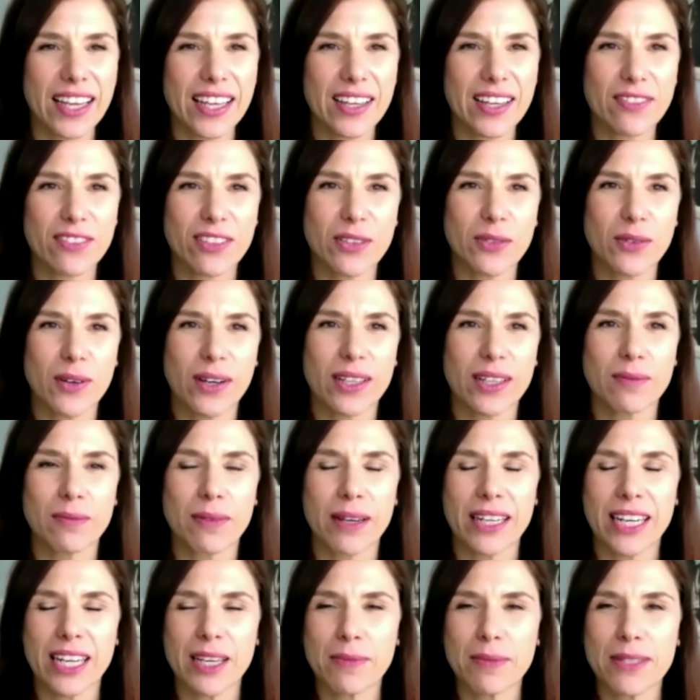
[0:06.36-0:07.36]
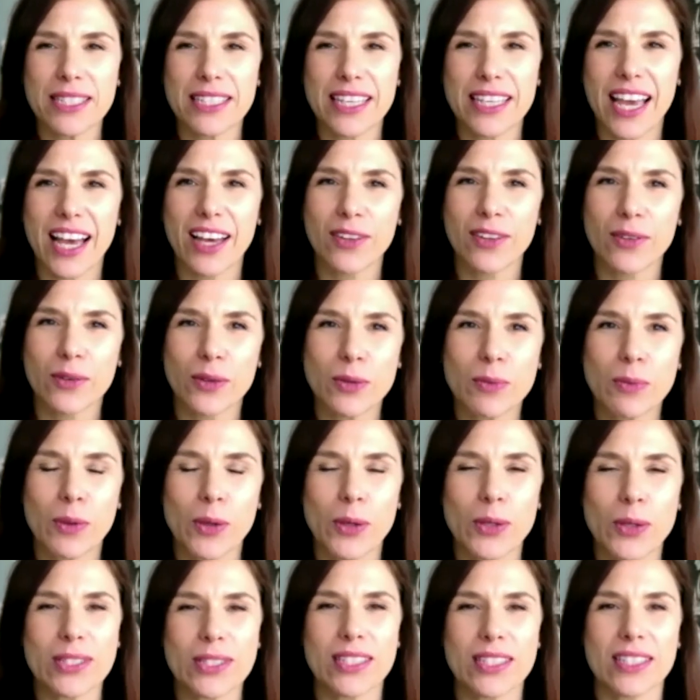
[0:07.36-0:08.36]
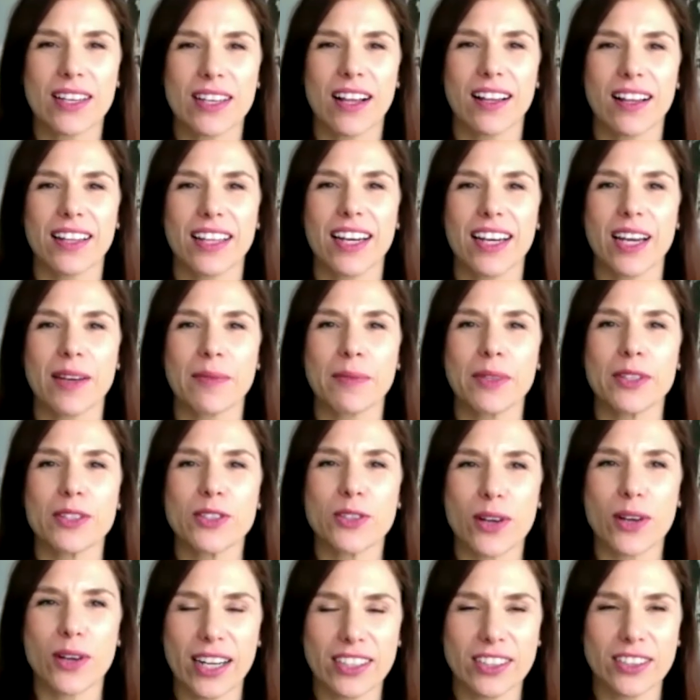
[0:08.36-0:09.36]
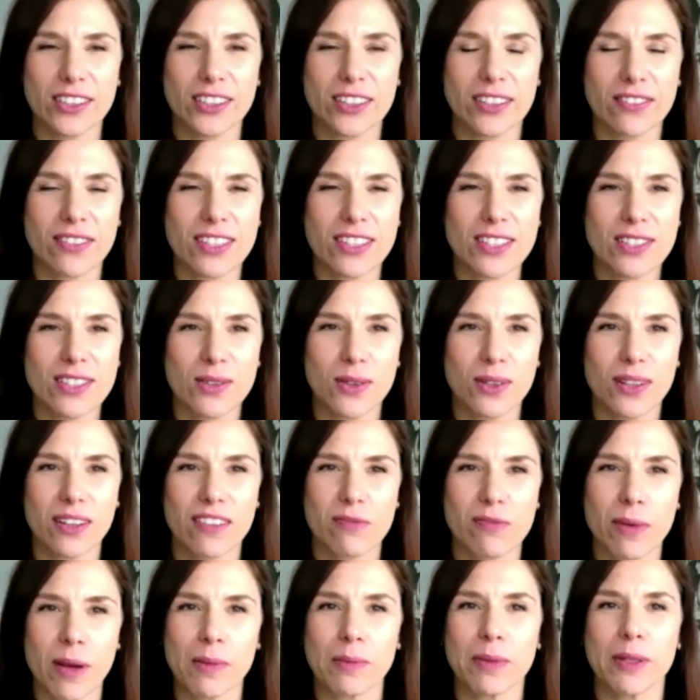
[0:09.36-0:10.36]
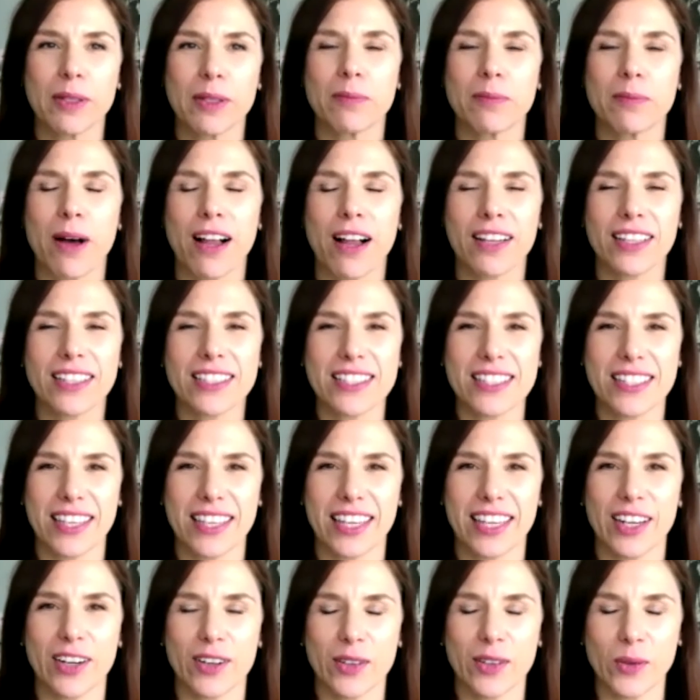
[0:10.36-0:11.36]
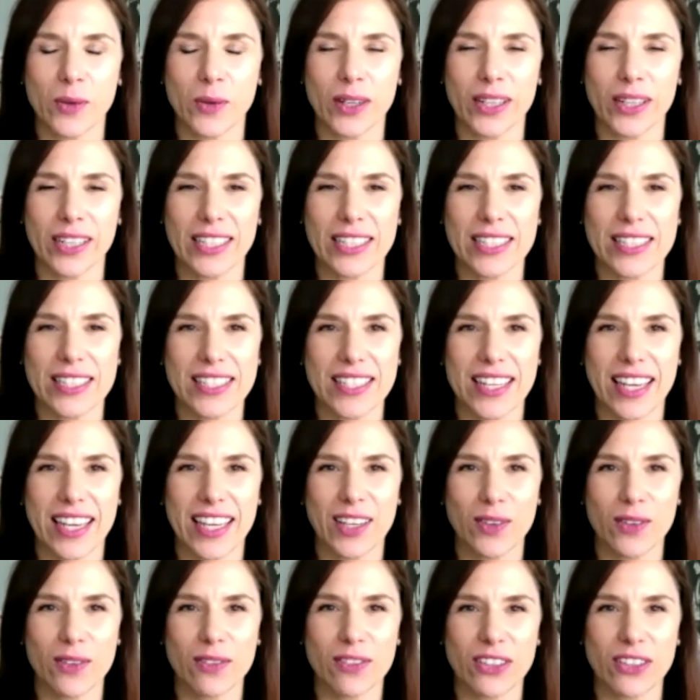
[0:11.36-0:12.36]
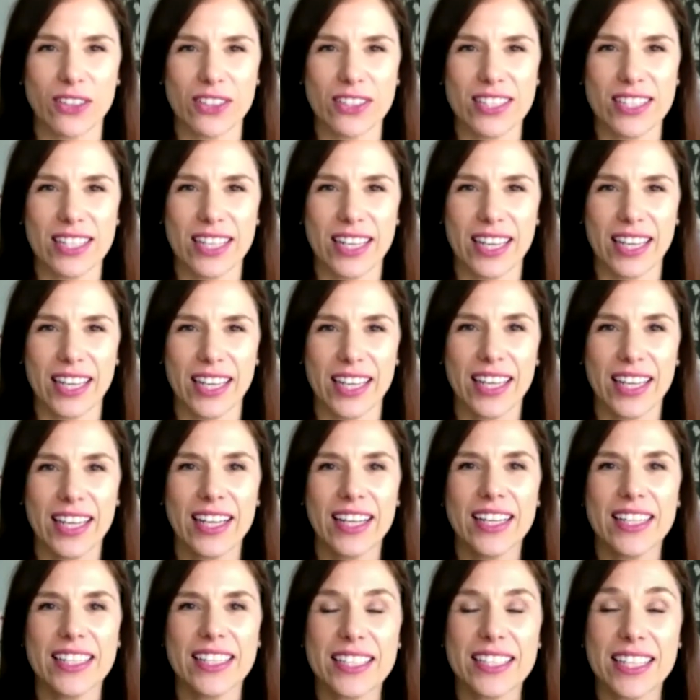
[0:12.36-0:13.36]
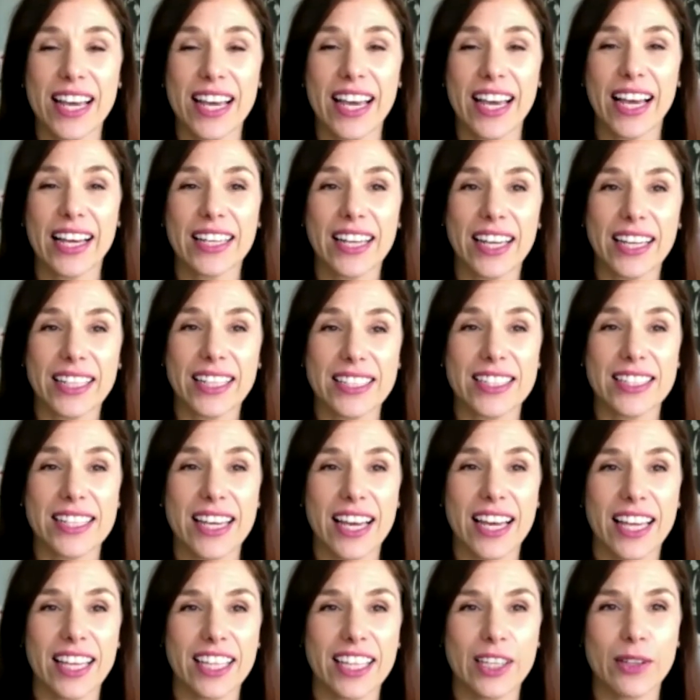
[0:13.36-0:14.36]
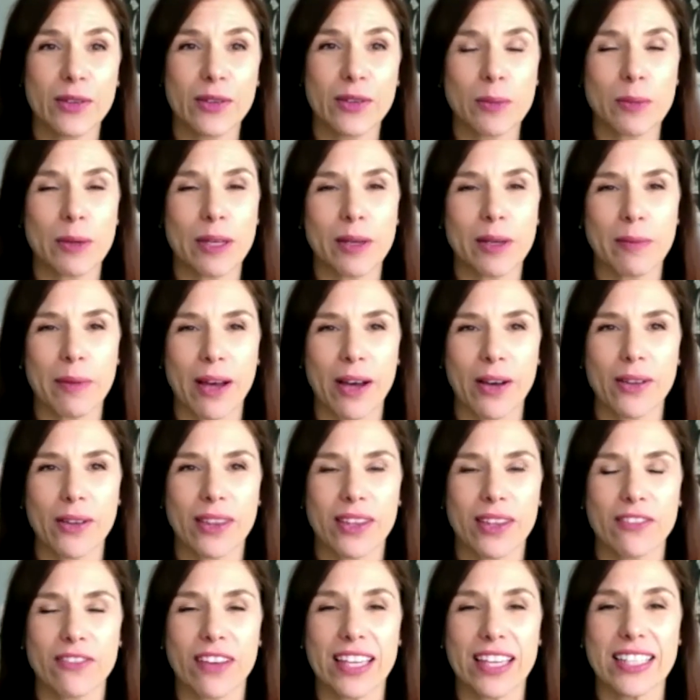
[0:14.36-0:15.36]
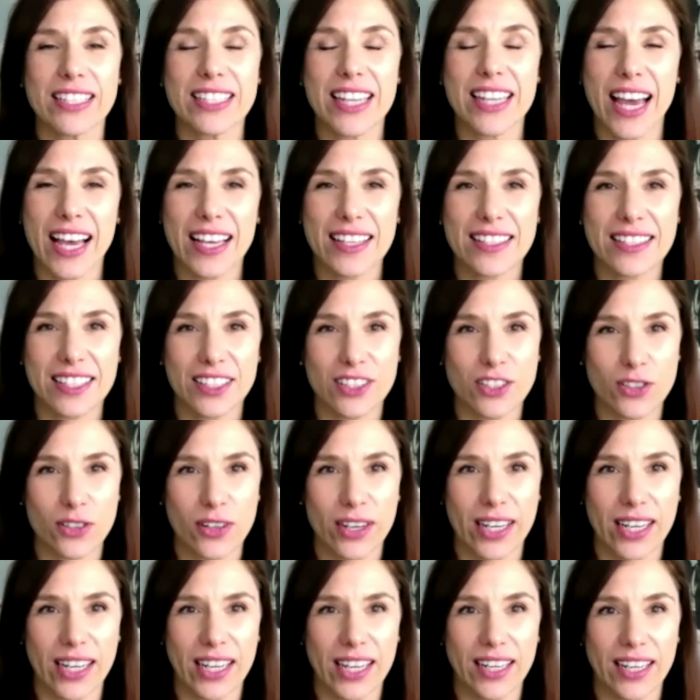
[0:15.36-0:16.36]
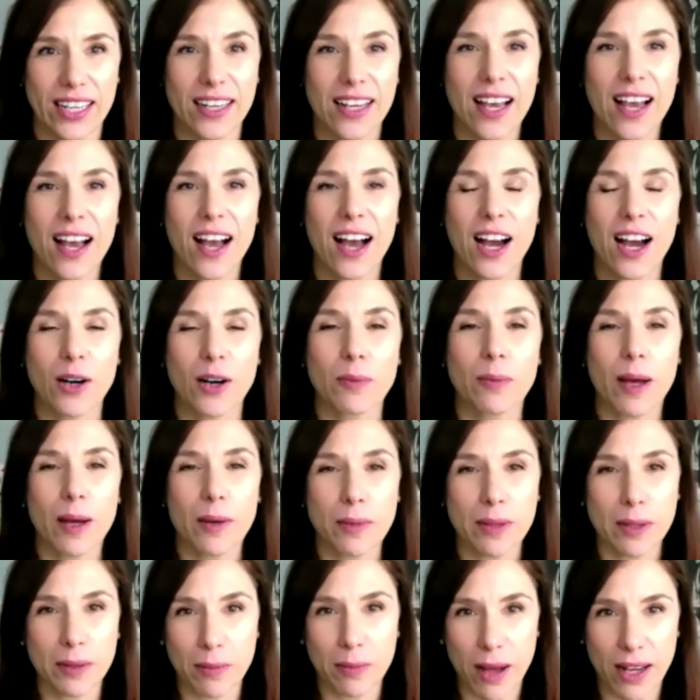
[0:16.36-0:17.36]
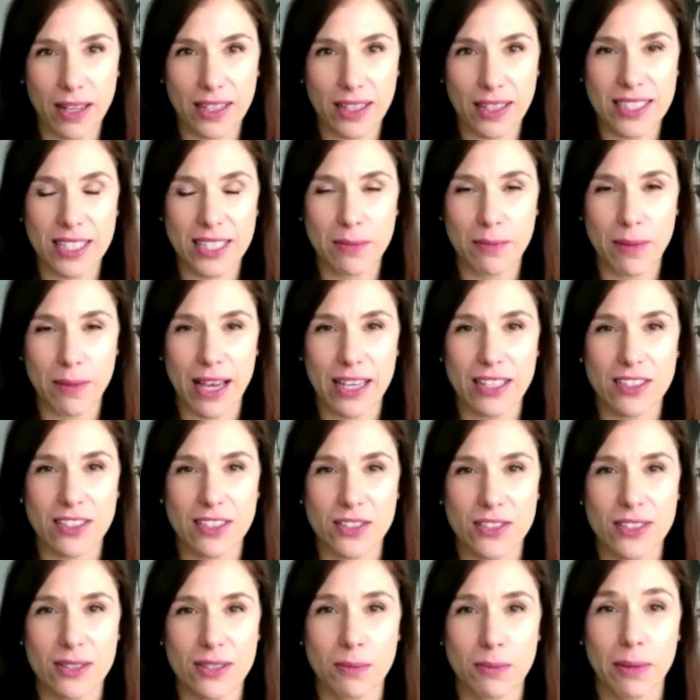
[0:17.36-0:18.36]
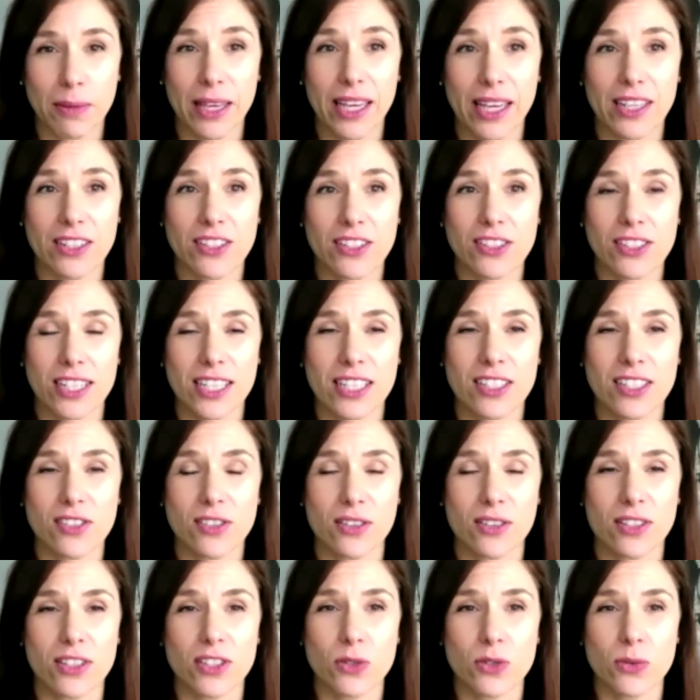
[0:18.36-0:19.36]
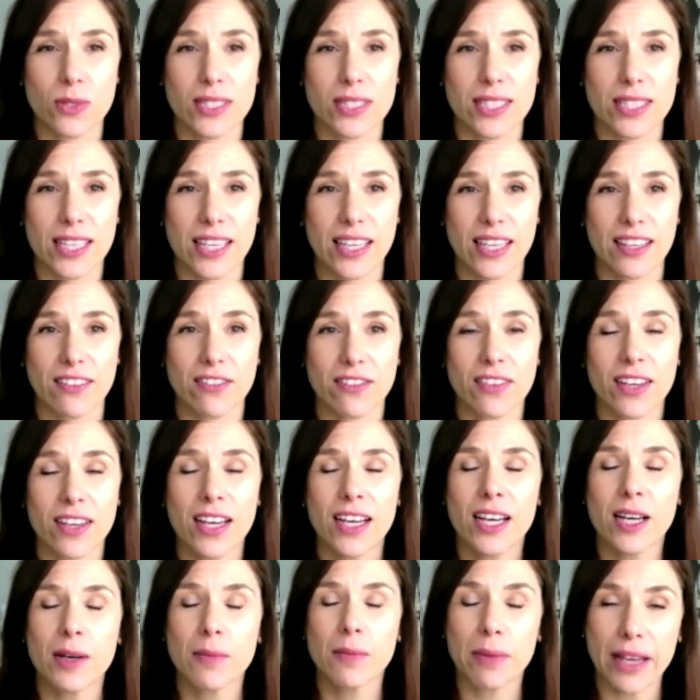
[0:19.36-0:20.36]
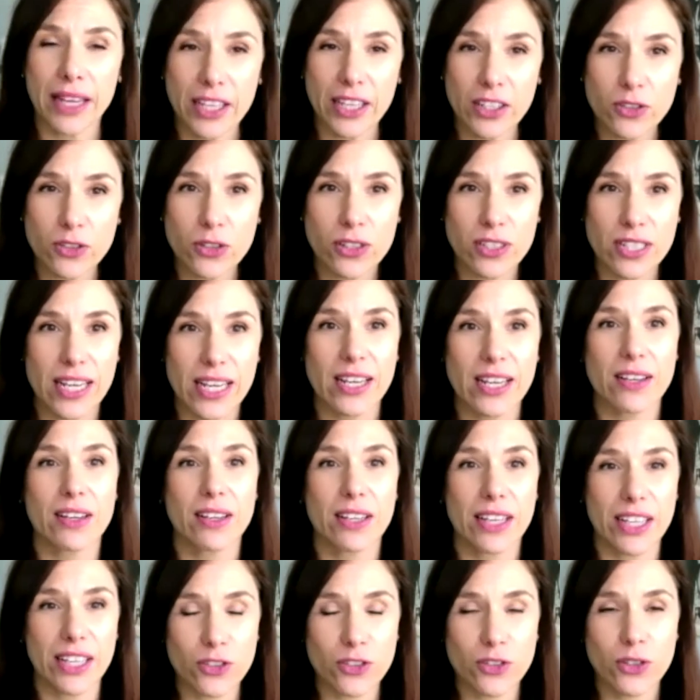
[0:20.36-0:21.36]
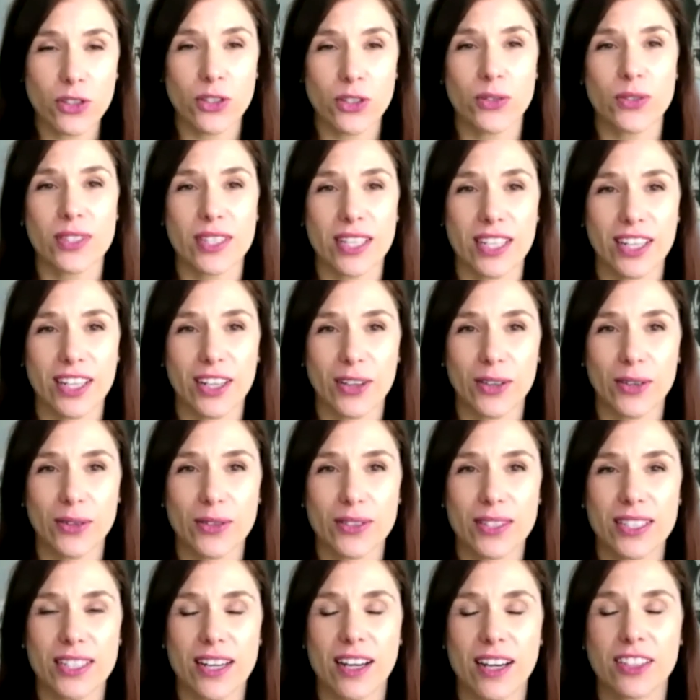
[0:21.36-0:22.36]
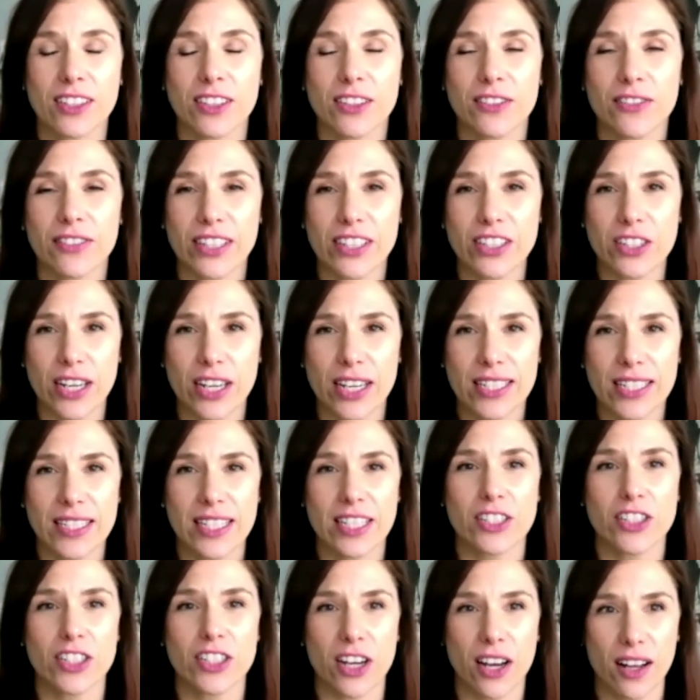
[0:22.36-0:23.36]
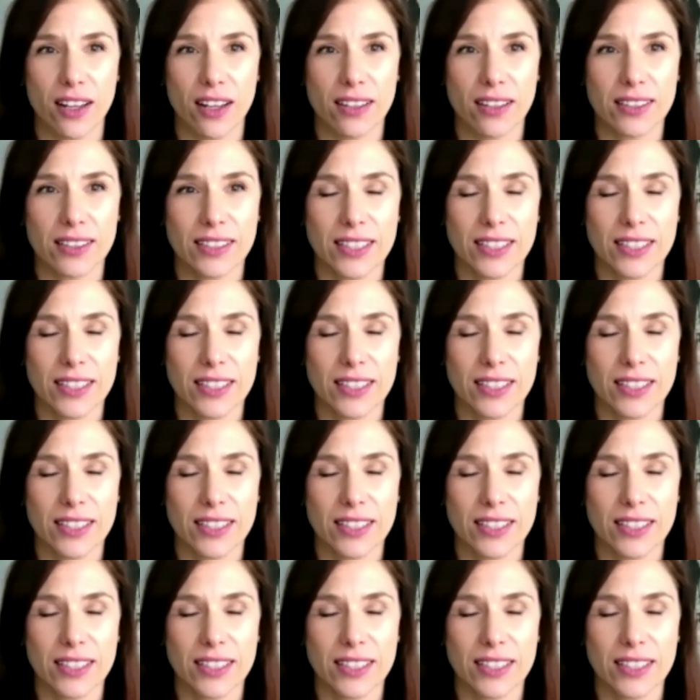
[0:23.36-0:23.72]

everyone. My name is Catherine Bolzendahl, and I'm the director of the School of Public Policy here at Oregon State University. Today, I'd like to tell you a bit about the fantastic training our public policy masters and PhD students receive by introducing you to Dr. Vijay Satyal.